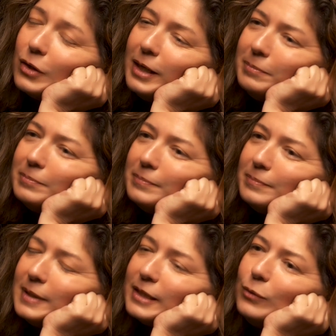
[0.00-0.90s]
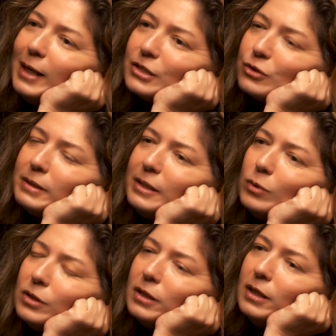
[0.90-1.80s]
Okay. Like you actually
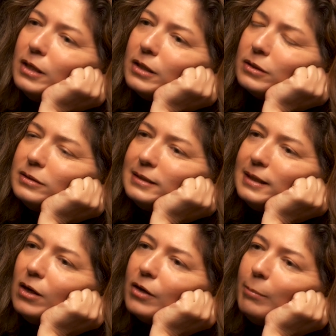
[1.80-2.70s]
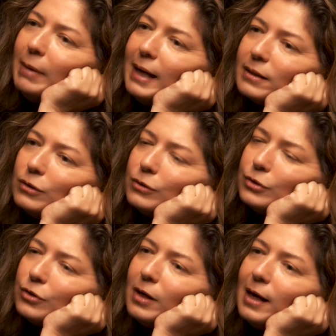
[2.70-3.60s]
will sit on a mat,
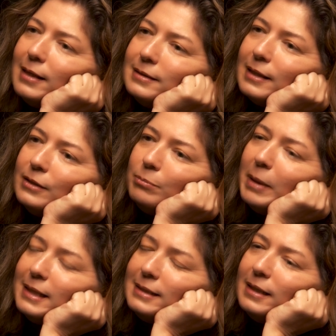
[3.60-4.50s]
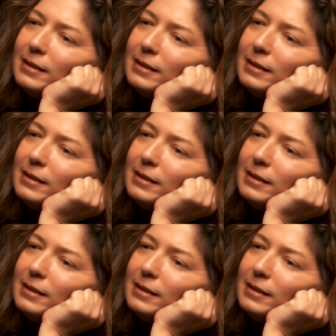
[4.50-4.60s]
close your eyes, and meditate?